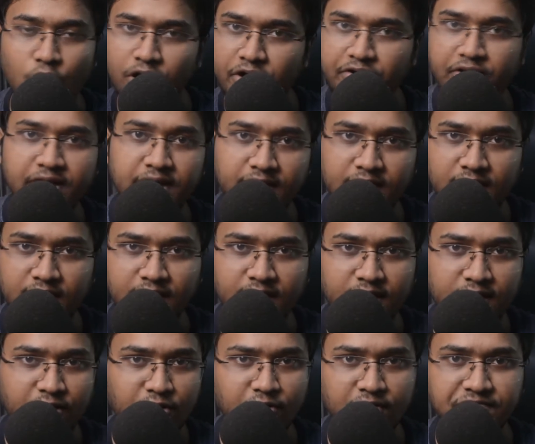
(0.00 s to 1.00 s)

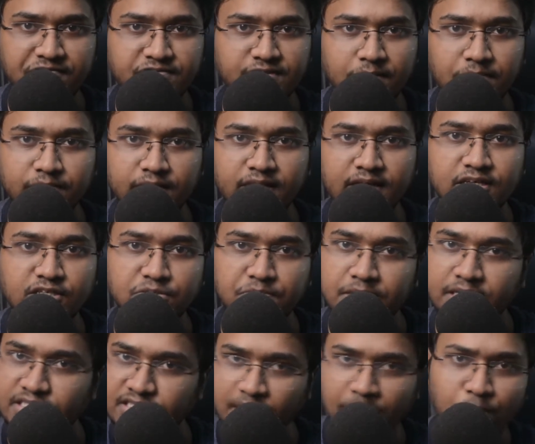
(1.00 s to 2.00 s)
contradicted, or if something is
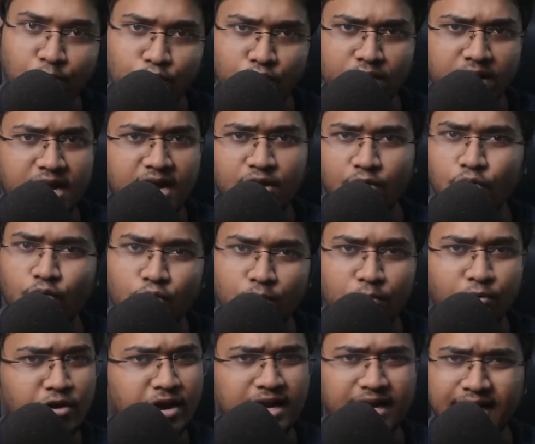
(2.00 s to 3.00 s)
being supported,
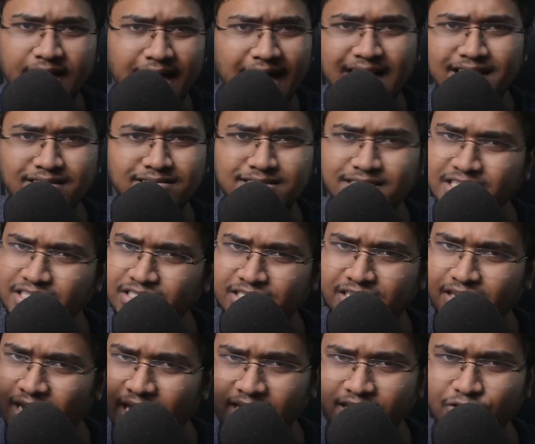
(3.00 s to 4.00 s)
corroborated, and
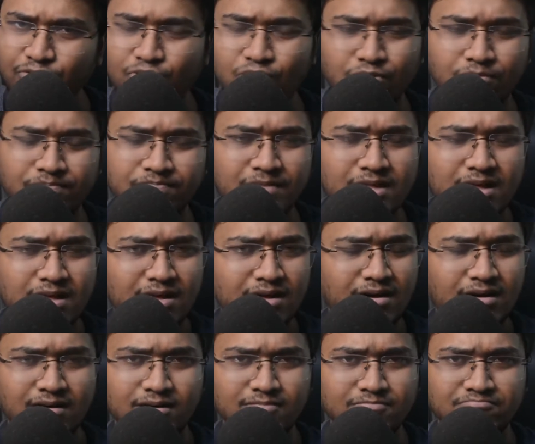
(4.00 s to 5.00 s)
just like
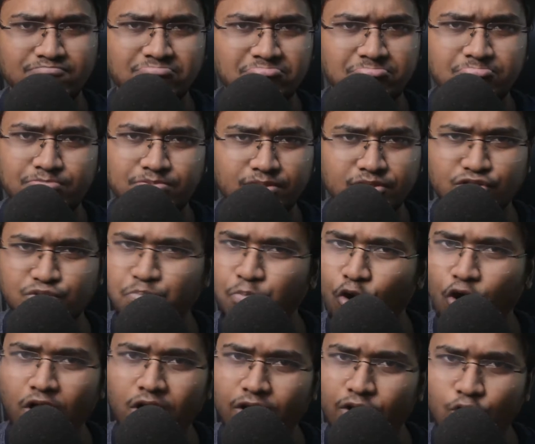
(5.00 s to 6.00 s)

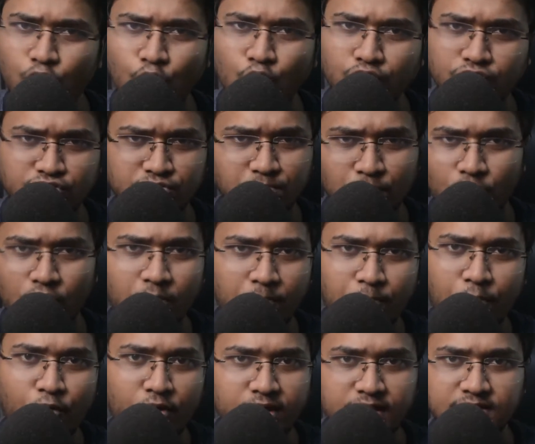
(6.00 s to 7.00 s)
small notes, small
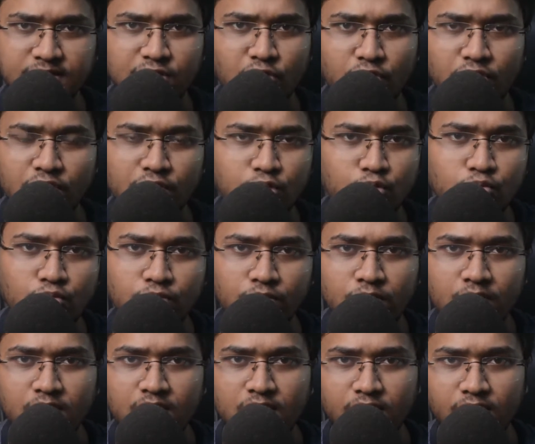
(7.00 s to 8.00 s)
points in order
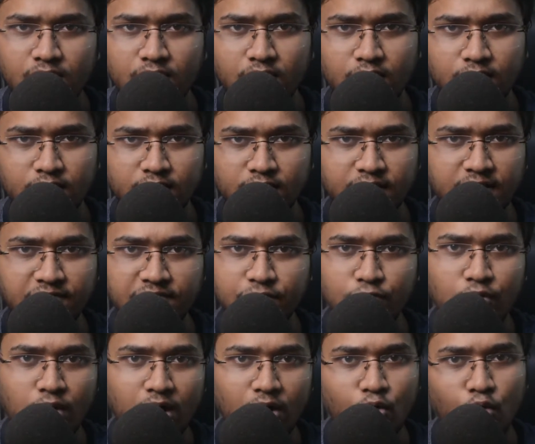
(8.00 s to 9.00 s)
to give
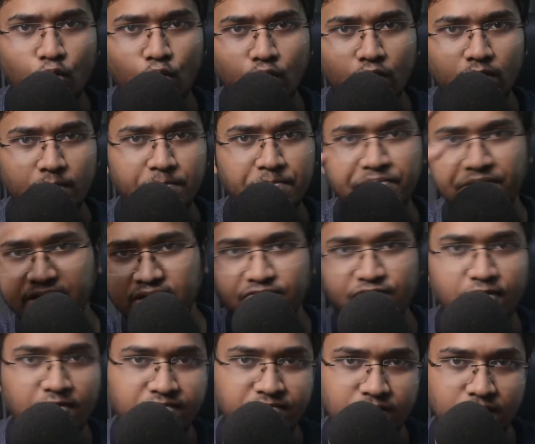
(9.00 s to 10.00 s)
you a whole
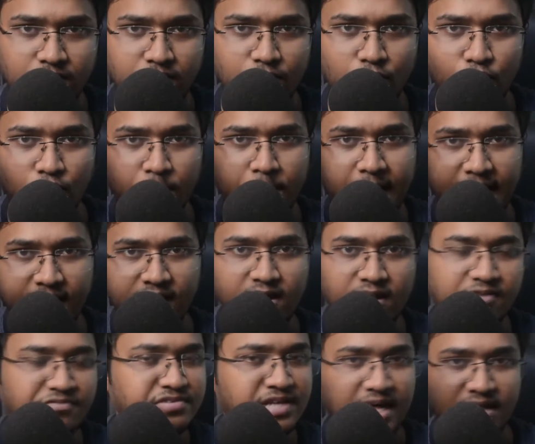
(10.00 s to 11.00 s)
brief of the whole
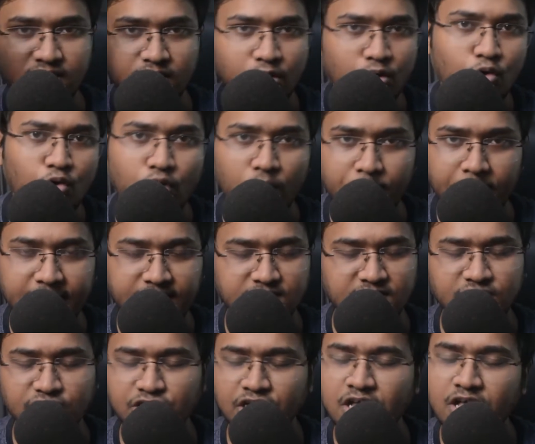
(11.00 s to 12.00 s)
paragraphs and the whole
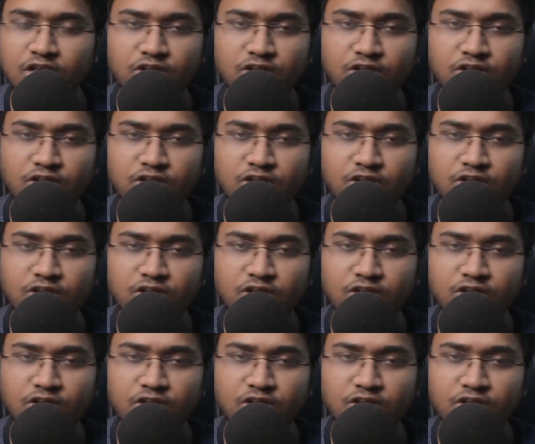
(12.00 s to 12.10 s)
passage.